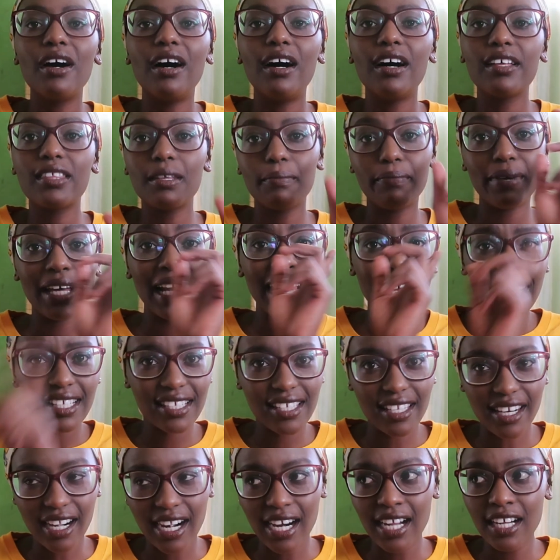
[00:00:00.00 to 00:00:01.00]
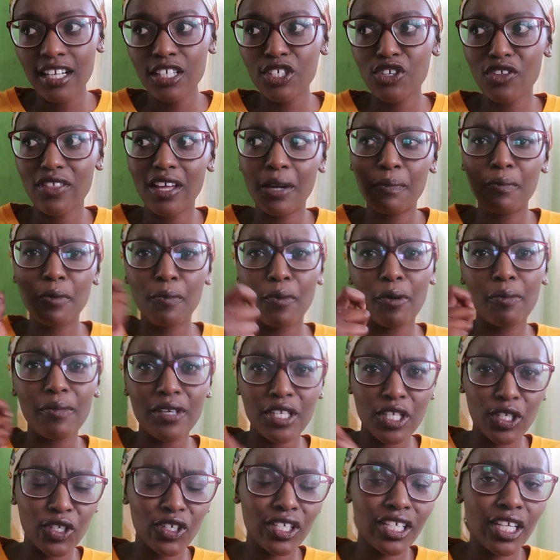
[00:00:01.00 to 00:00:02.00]
The bell has rung so that people
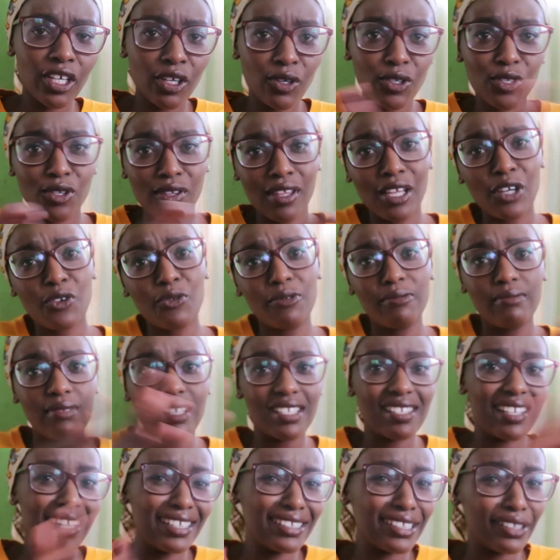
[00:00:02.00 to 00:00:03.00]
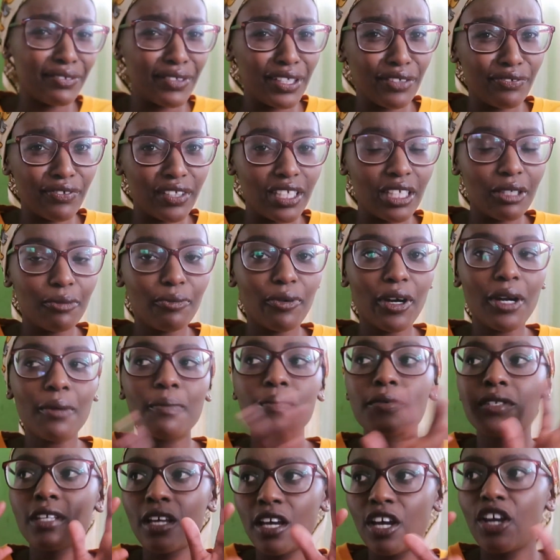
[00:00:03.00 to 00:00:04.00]
may settle down so that we may start our evening
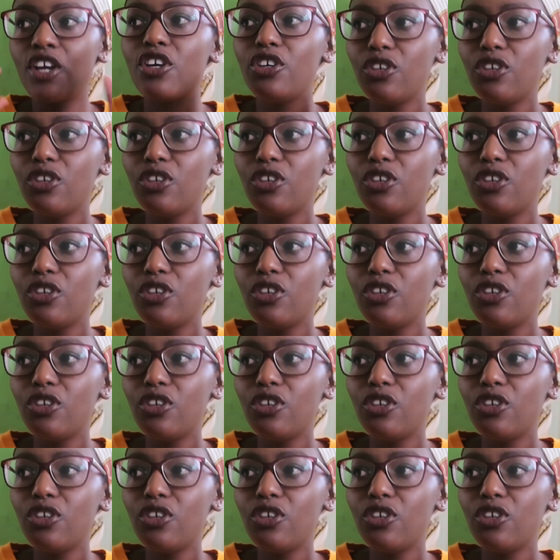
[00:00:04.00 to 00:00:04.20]
preps.